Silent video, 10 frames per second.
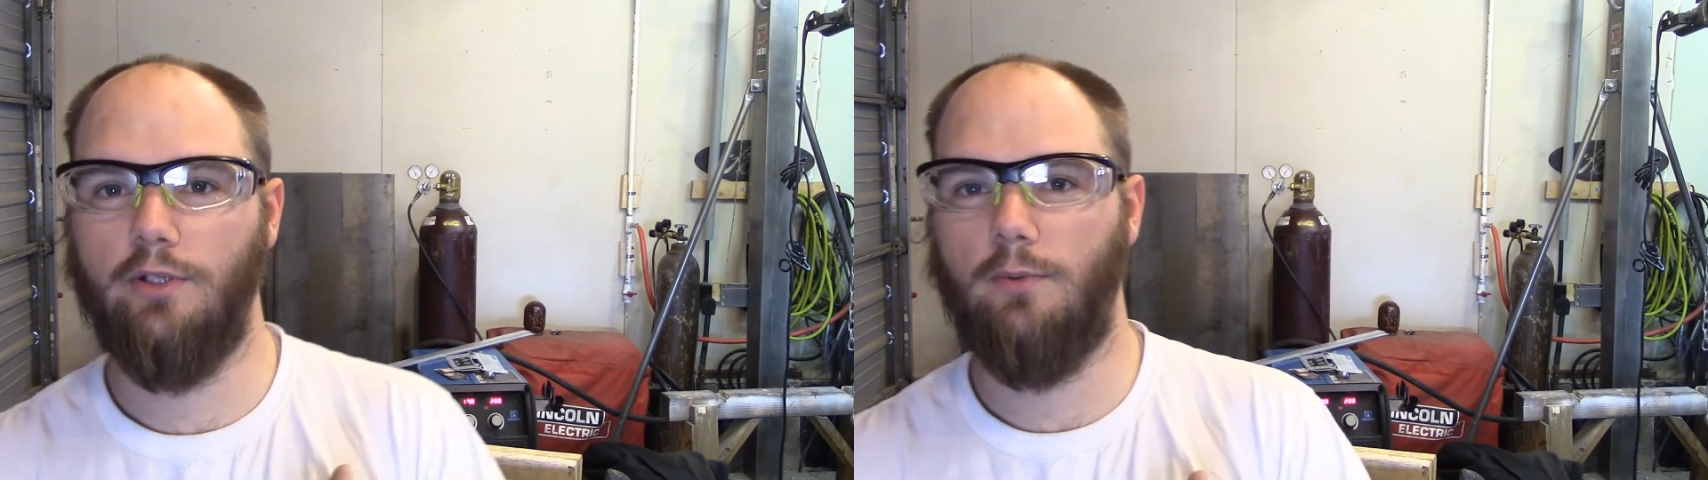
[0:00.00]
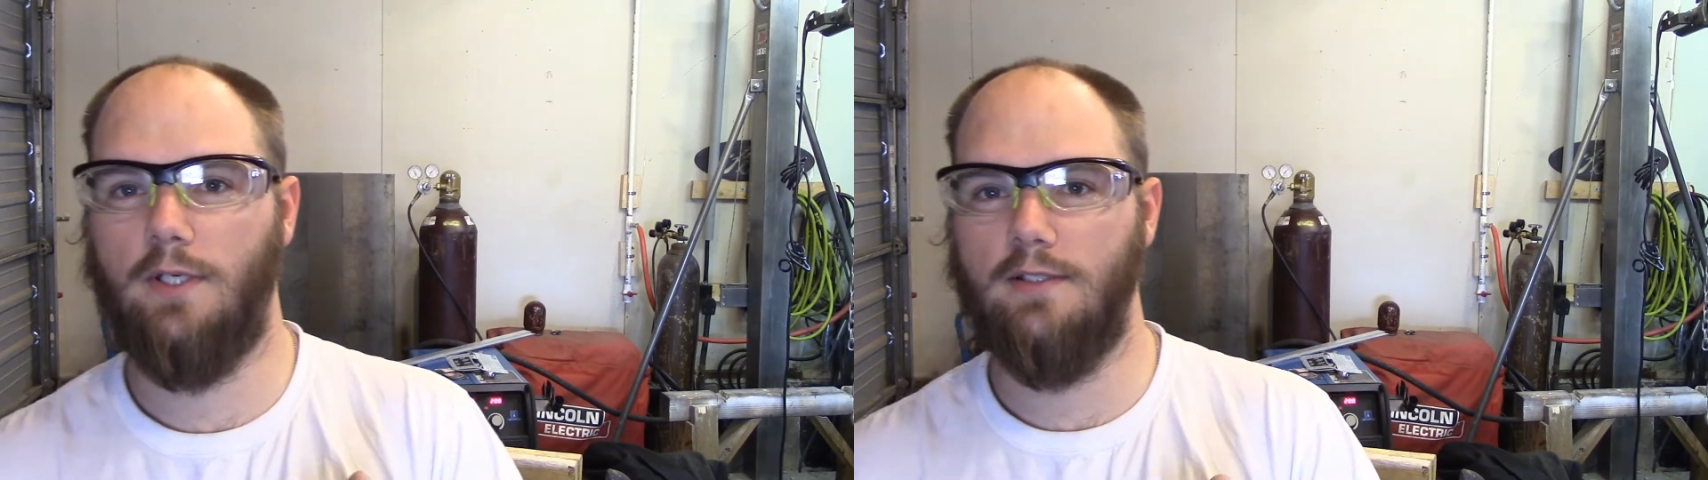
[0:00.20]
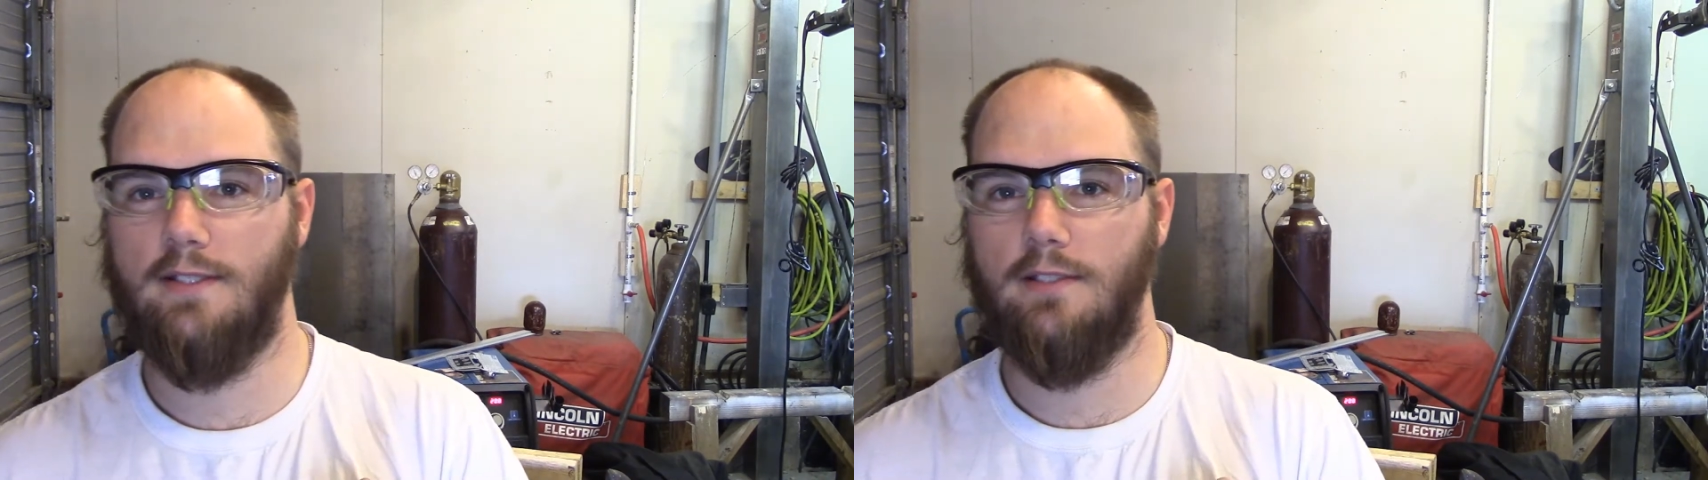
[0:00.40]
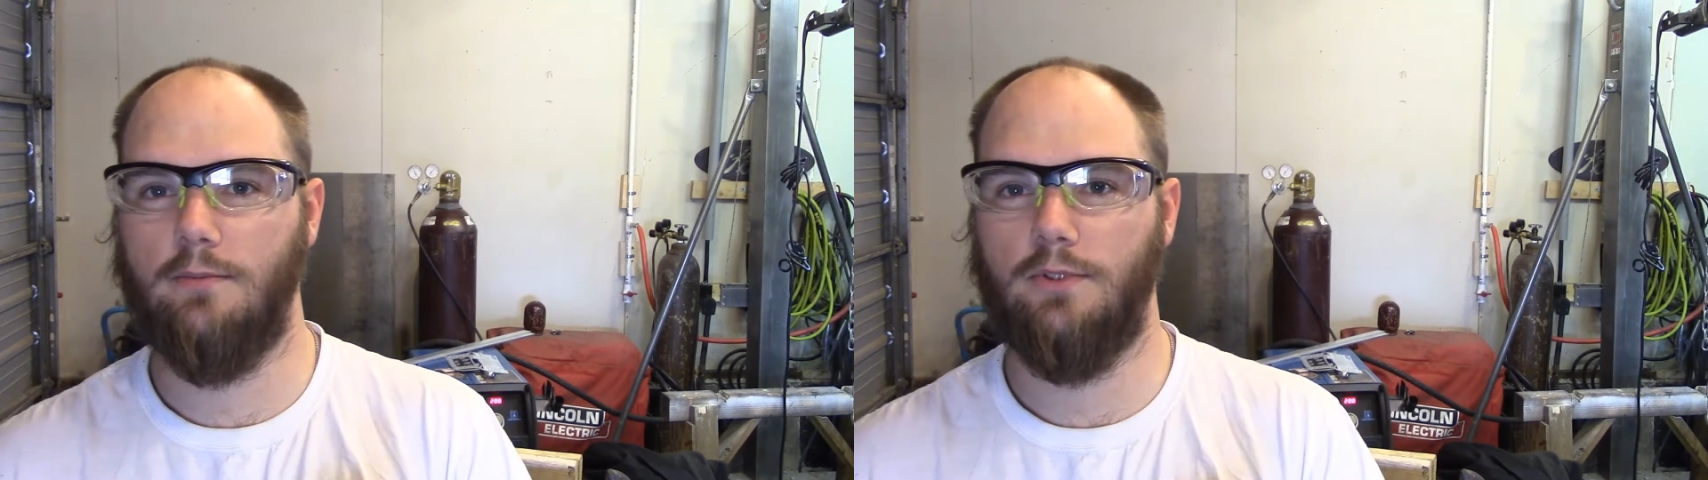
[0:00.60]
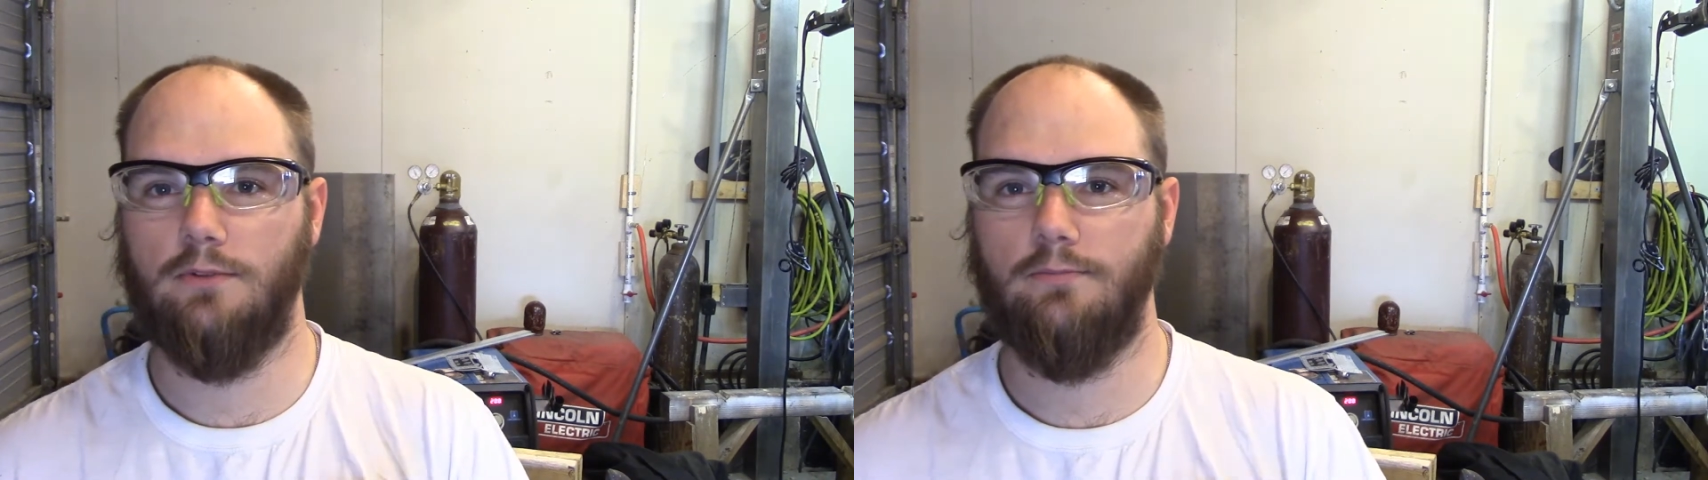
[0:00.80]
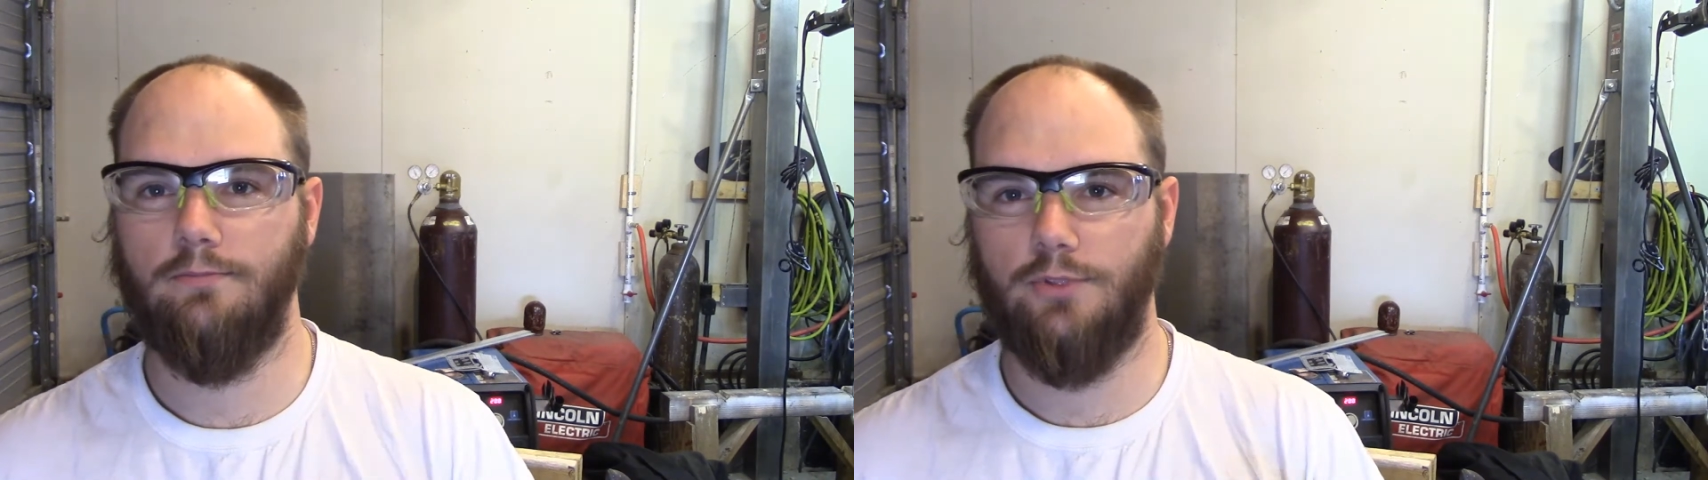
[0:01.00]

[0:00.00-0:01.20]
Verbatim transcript: you the weld symbol,